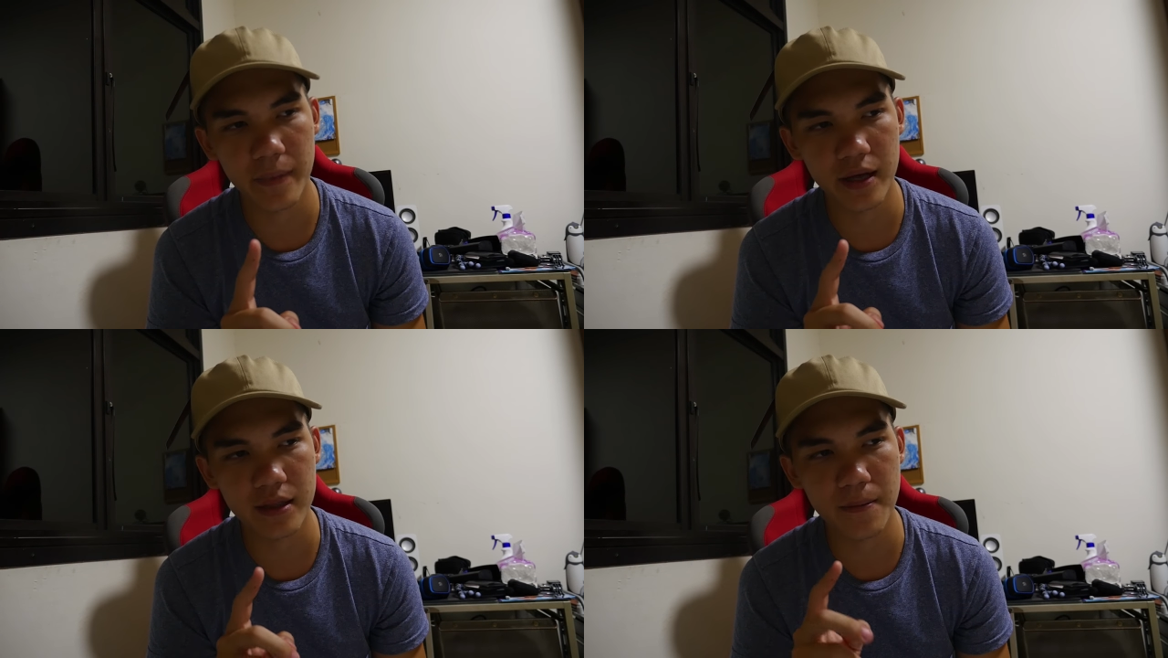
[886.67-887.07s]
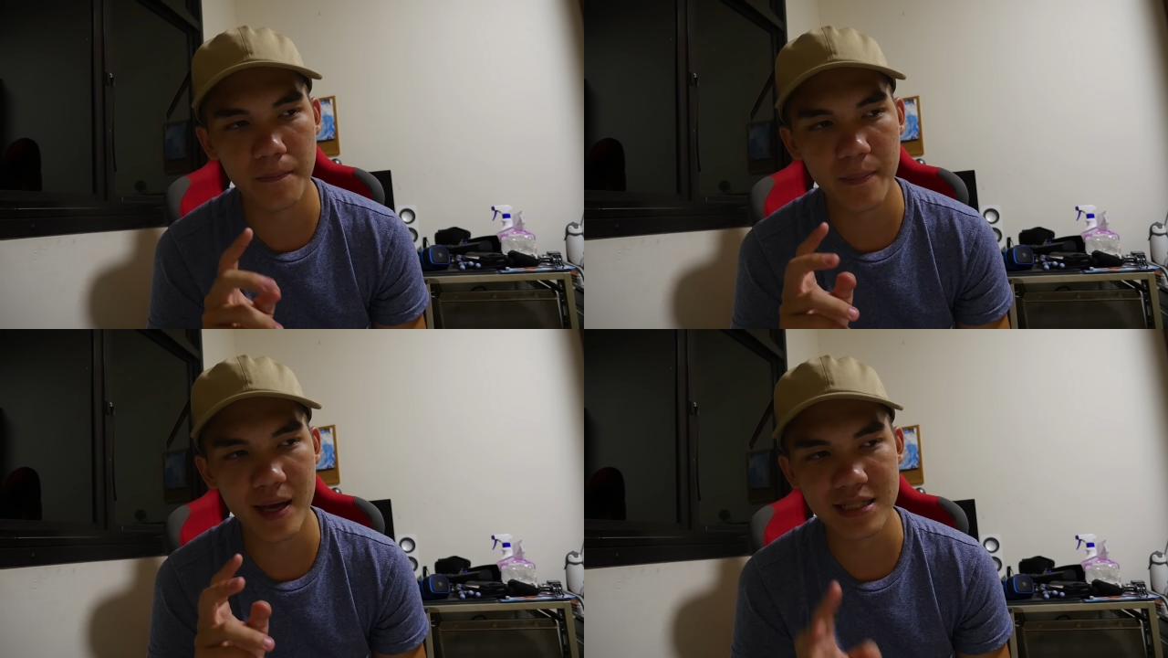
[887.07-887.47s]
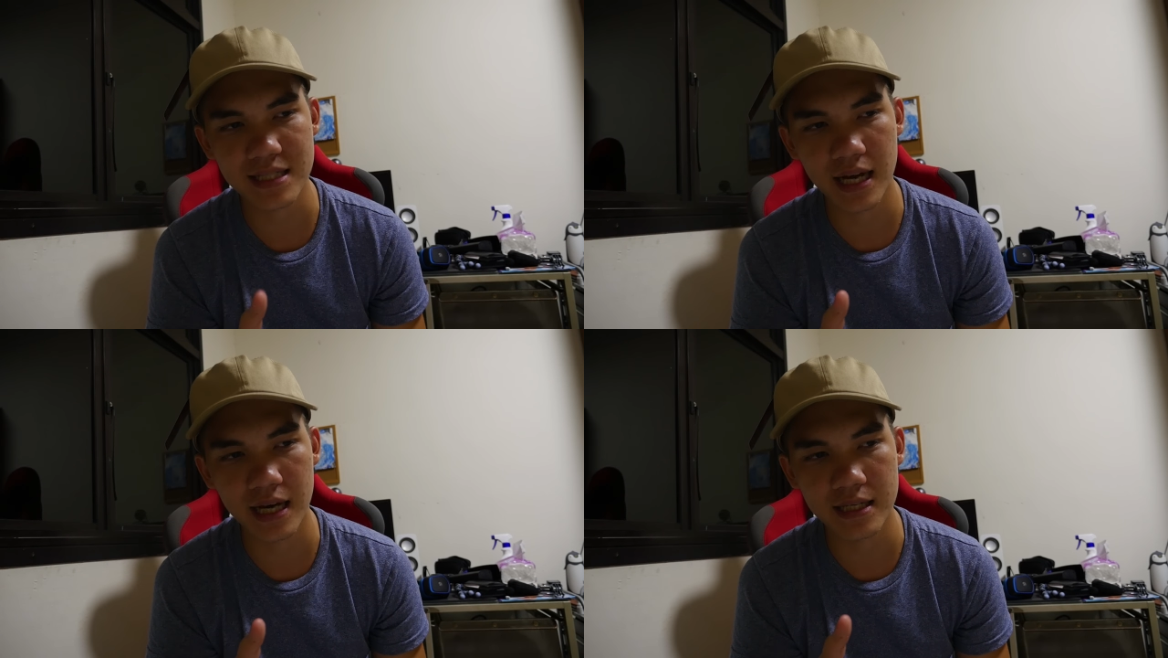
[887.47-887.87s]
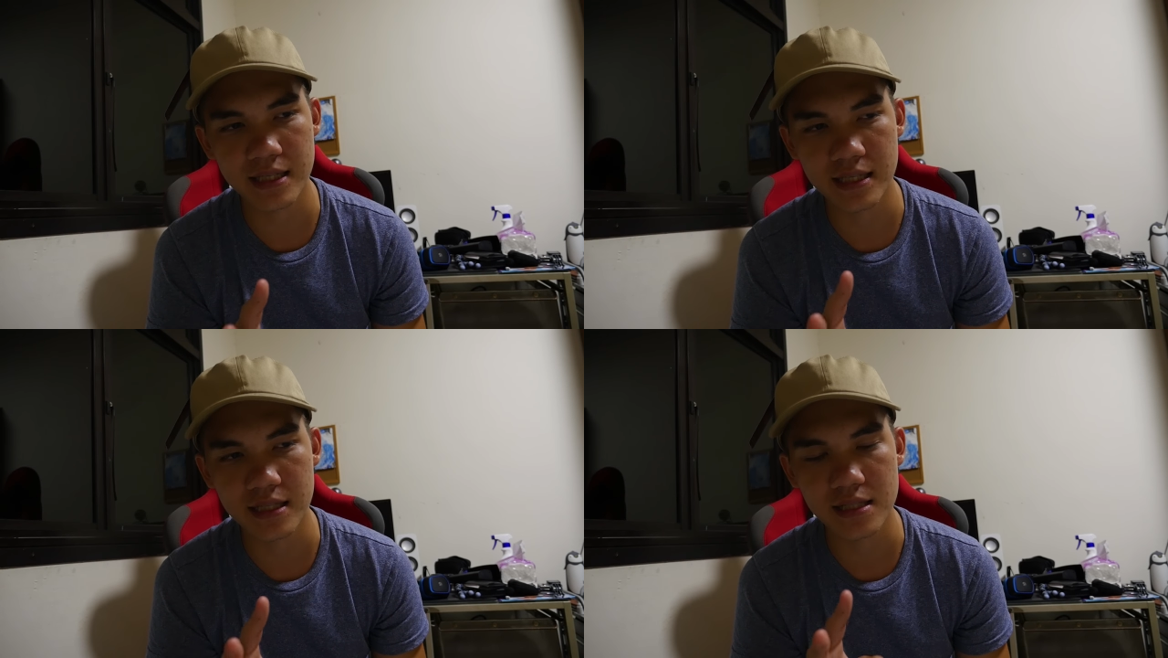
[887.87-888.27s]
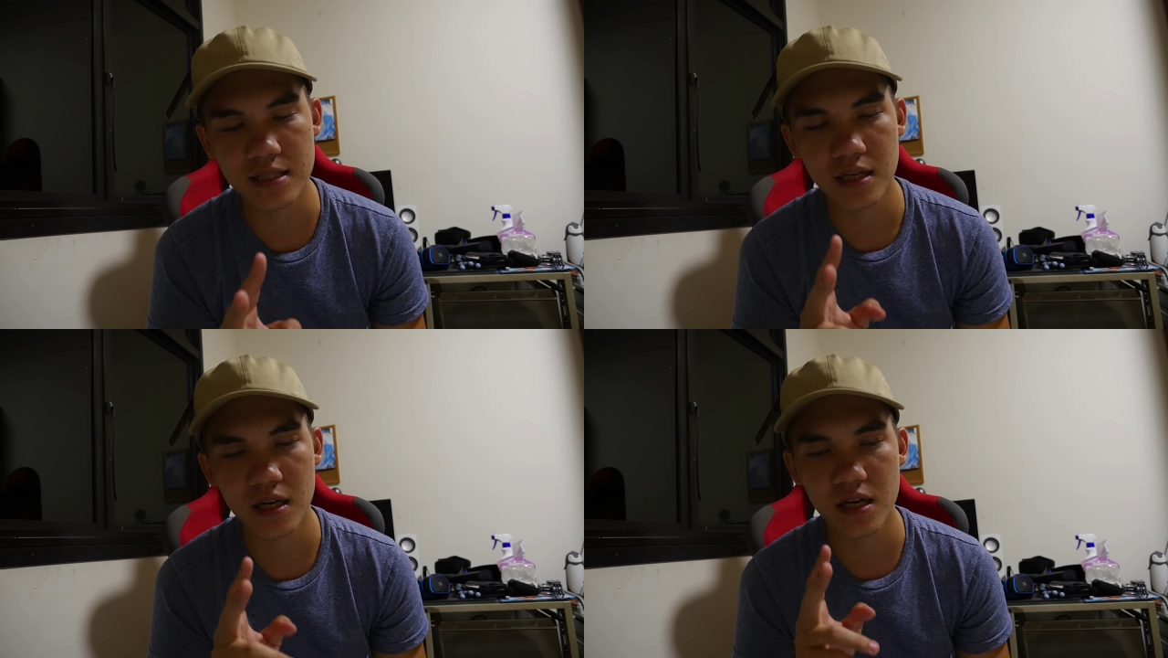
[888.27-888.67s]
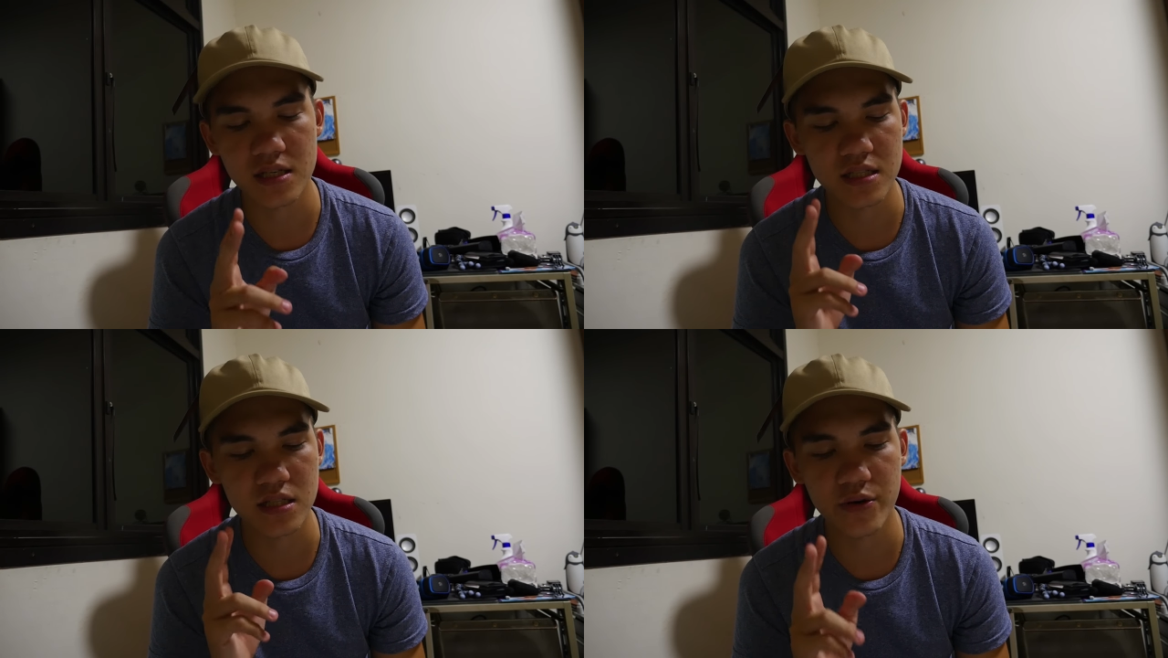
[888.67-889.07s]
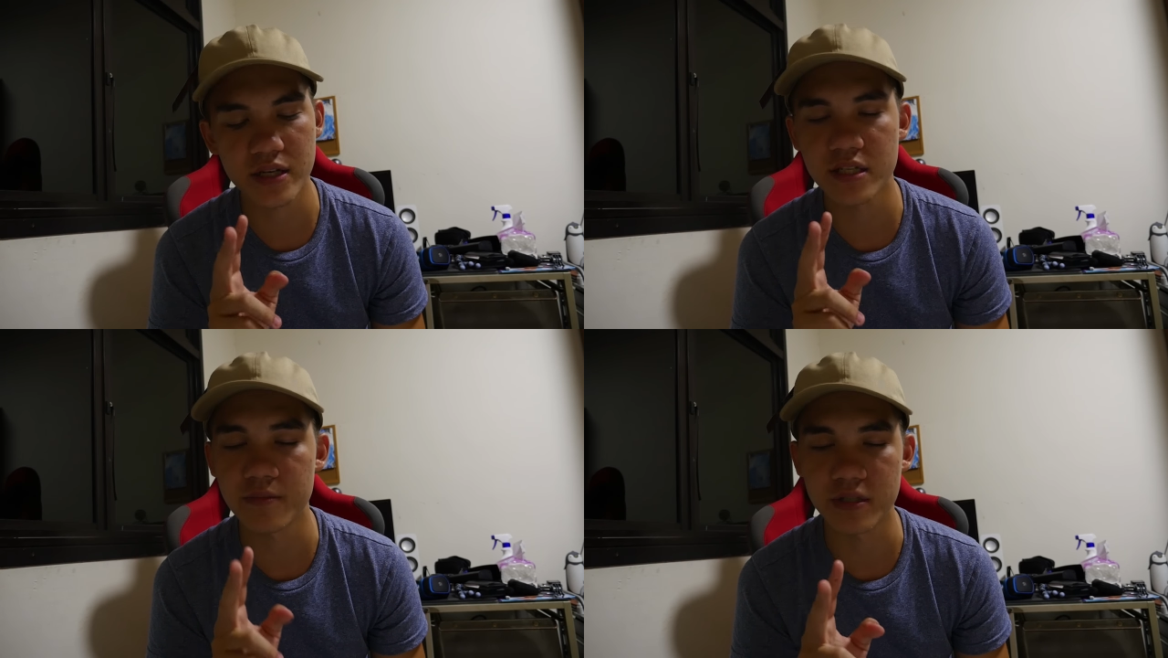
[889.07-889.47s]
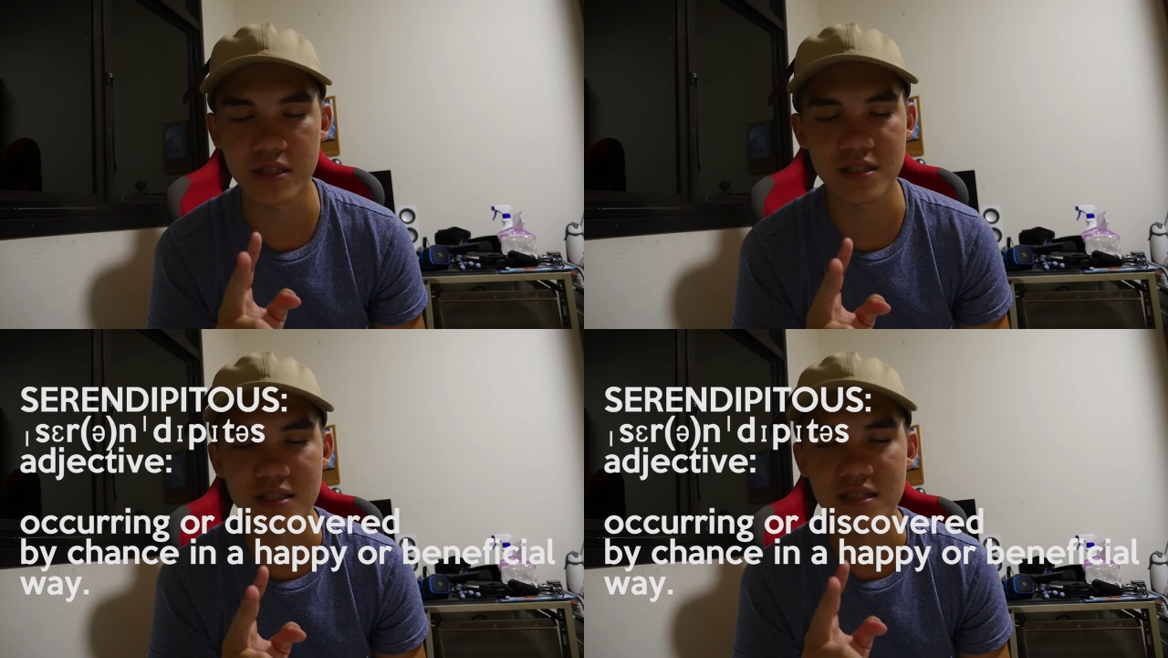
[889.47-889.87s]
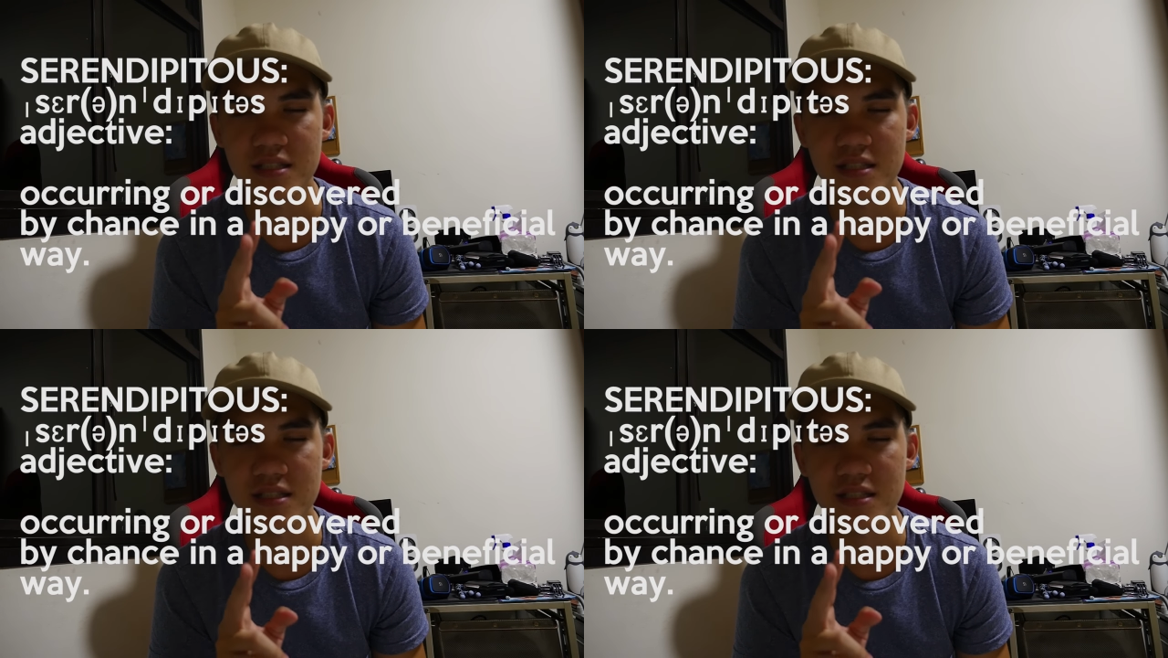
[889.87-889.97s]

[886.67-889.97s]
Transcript: but the best ideas are serendipitous.